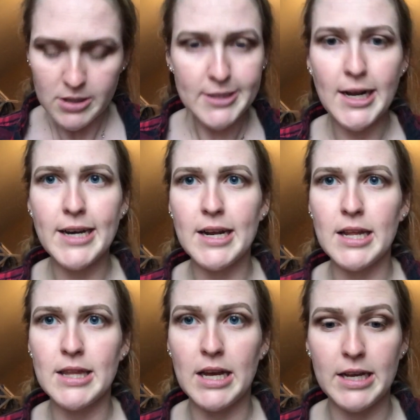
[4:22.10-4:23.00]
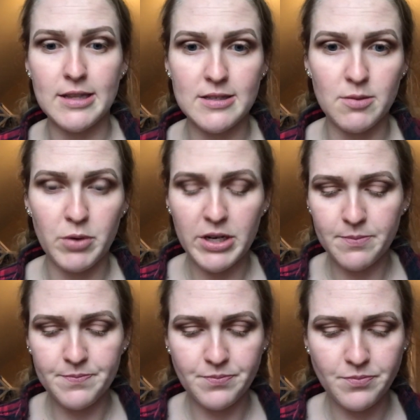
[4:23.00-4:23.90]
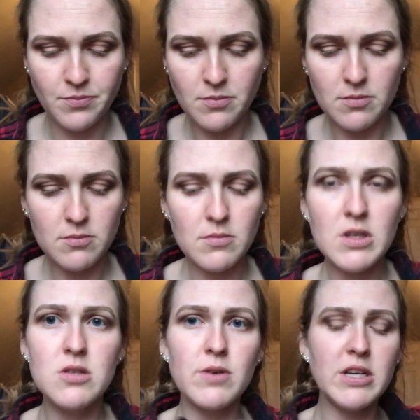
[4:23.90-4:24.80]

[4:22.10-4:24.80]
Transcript: got it online somewhere. So